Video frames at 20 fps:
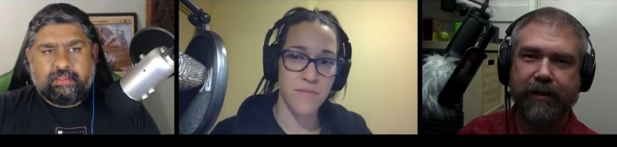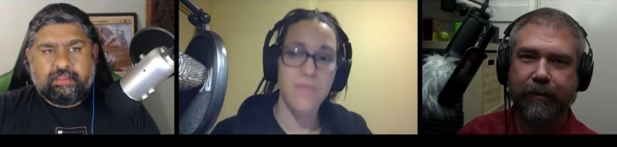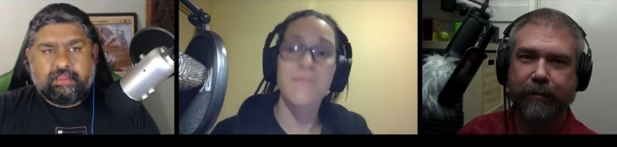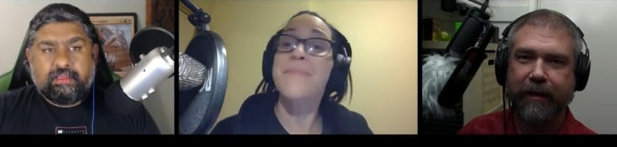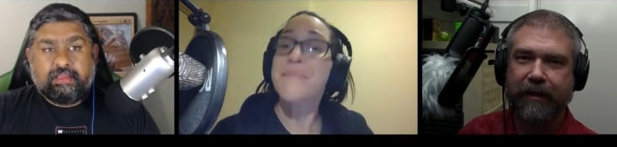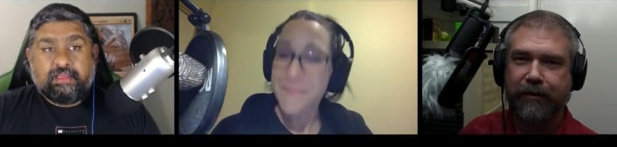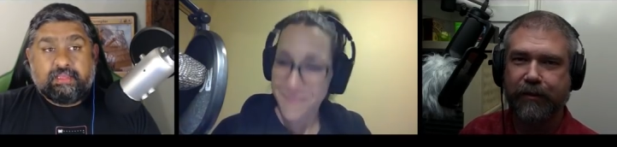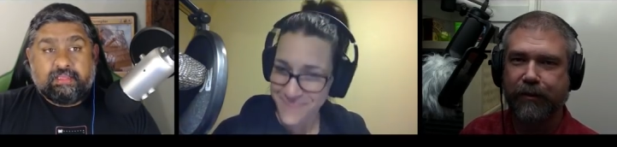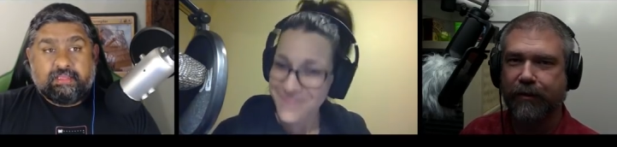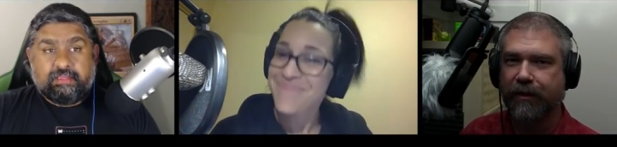Speaker 1: So
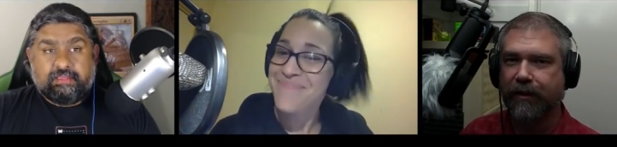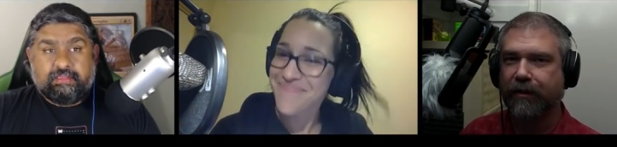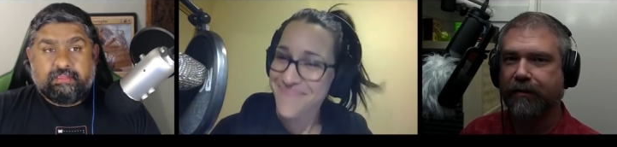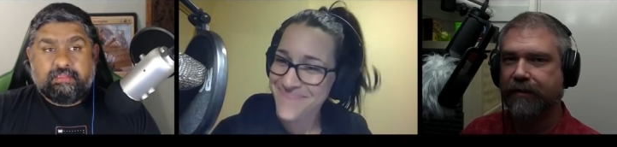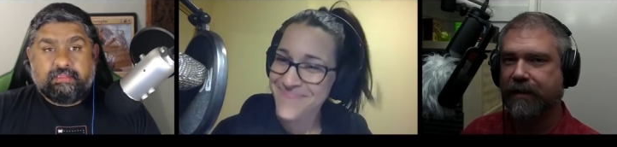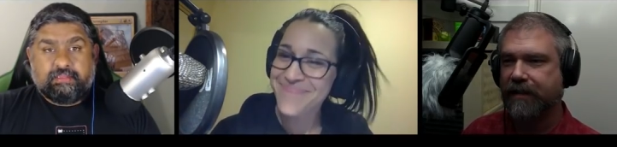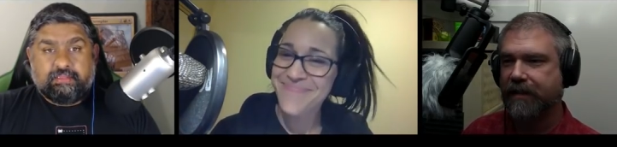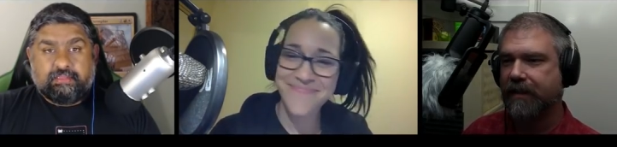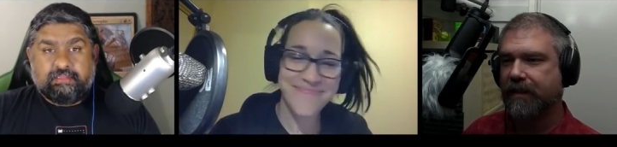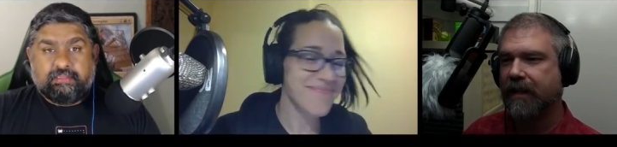make sure to go mm-hmm.
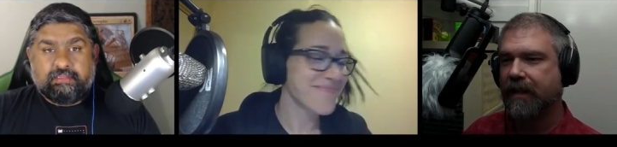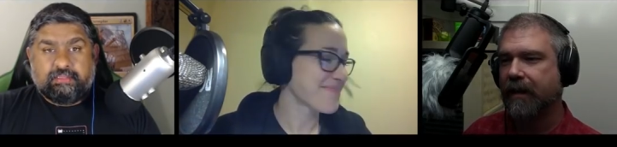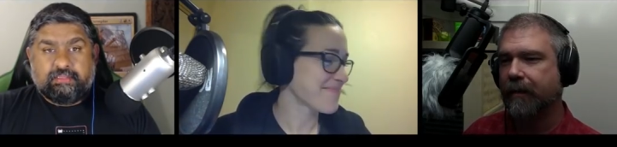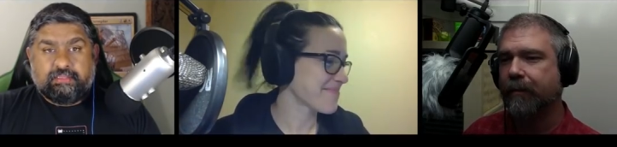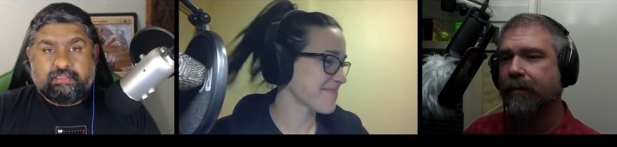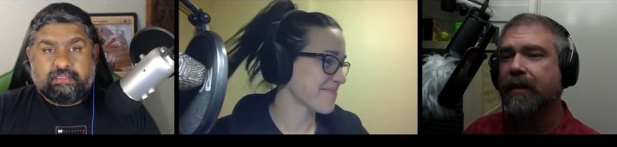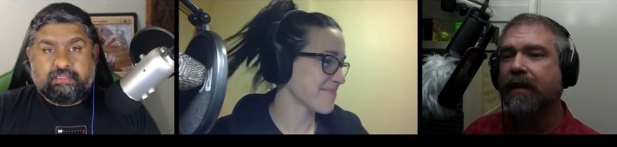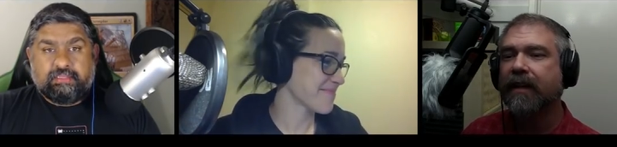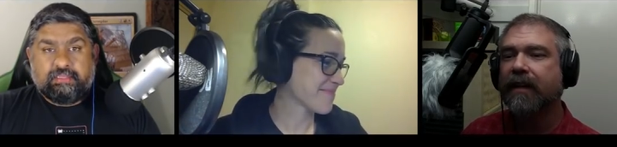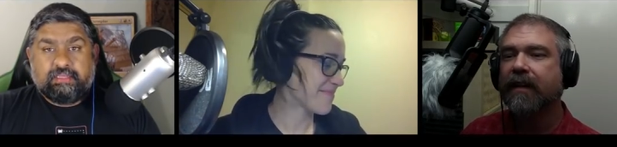visit
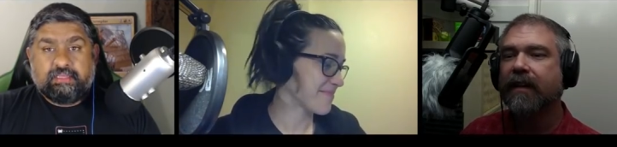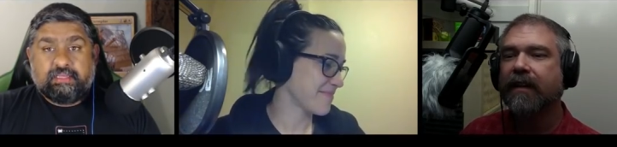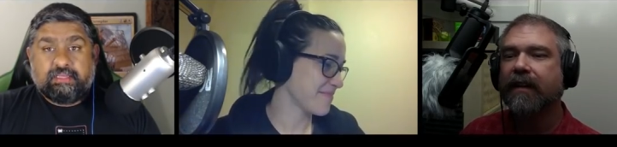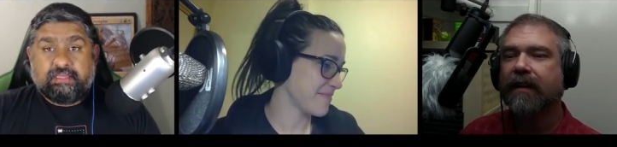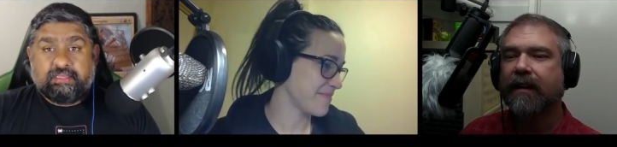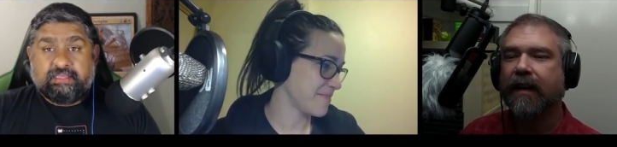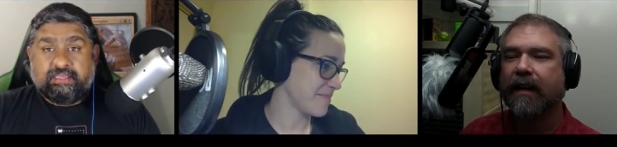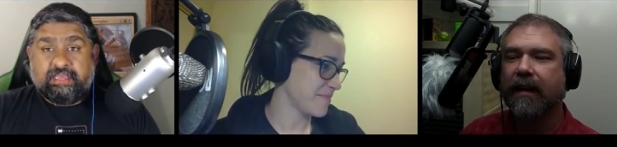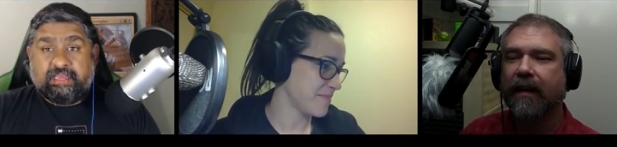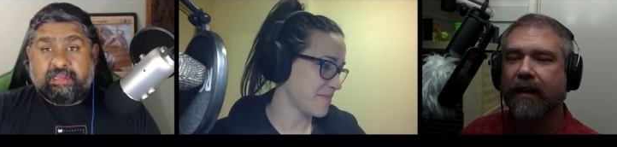them
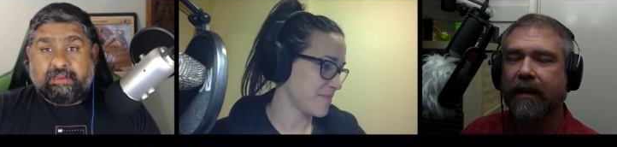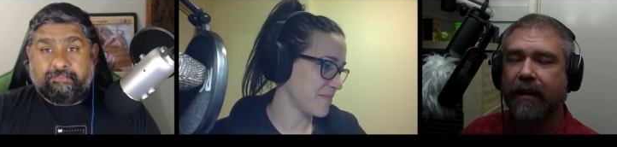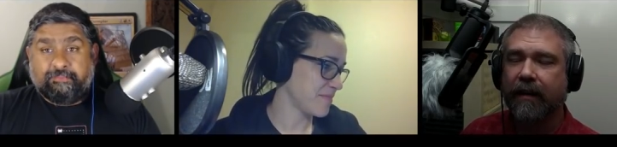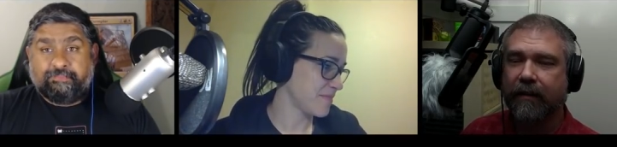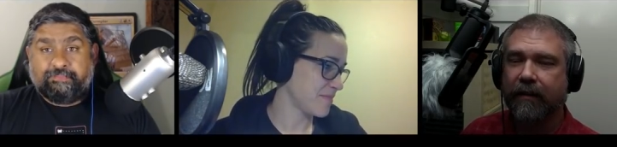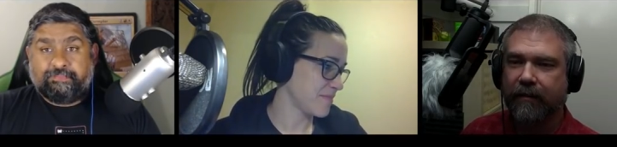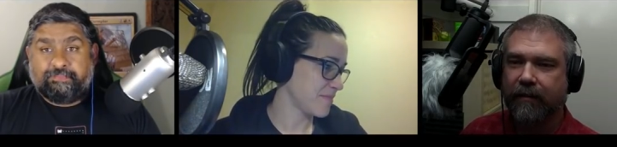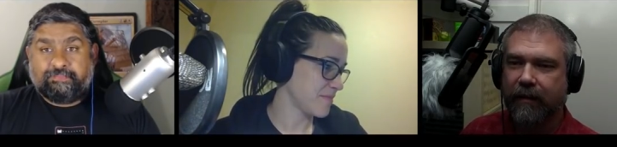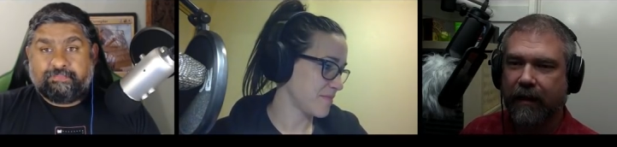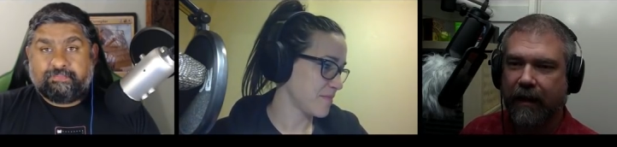
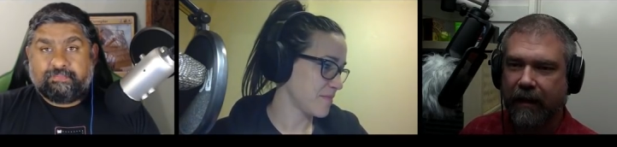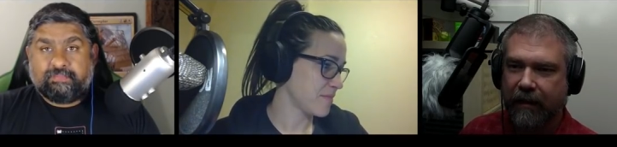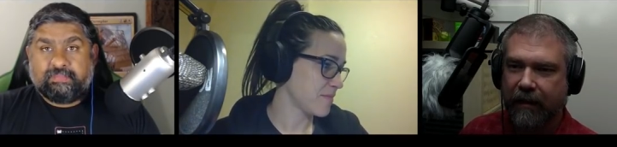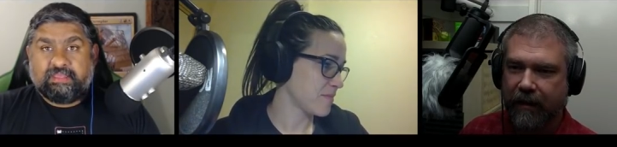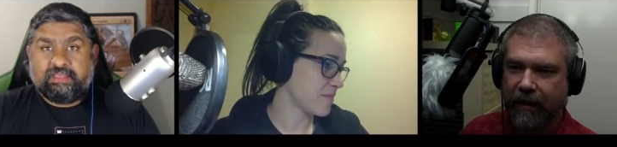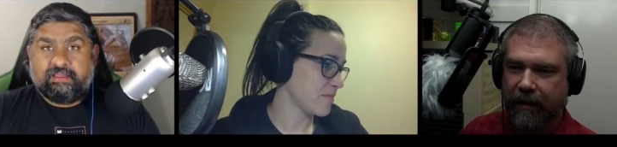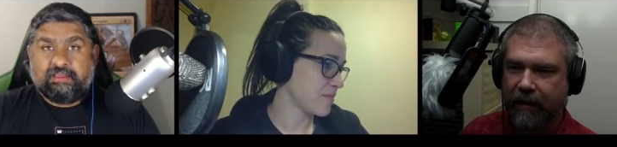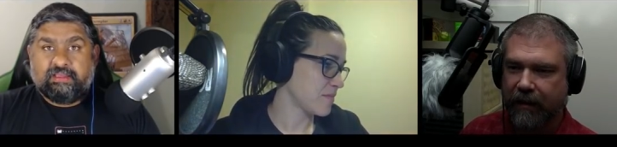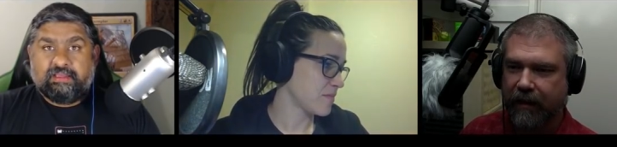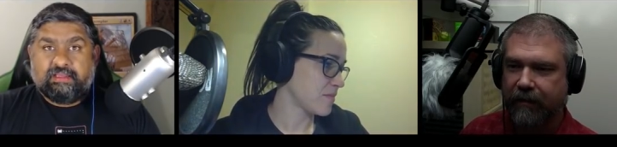uh, yeah. and
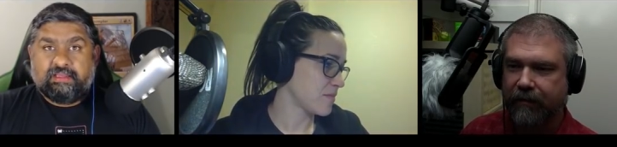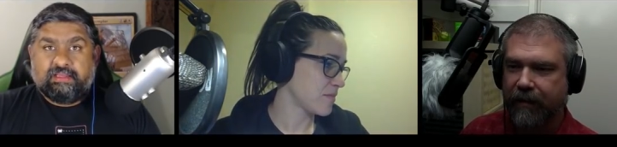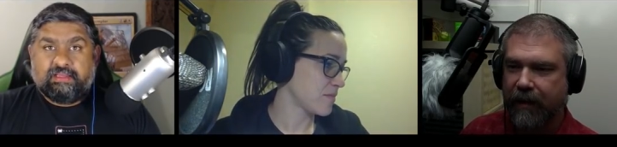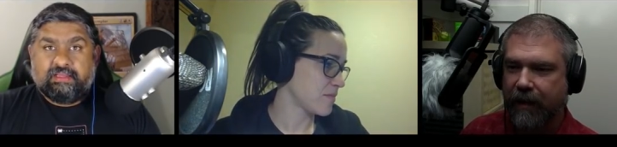uh, give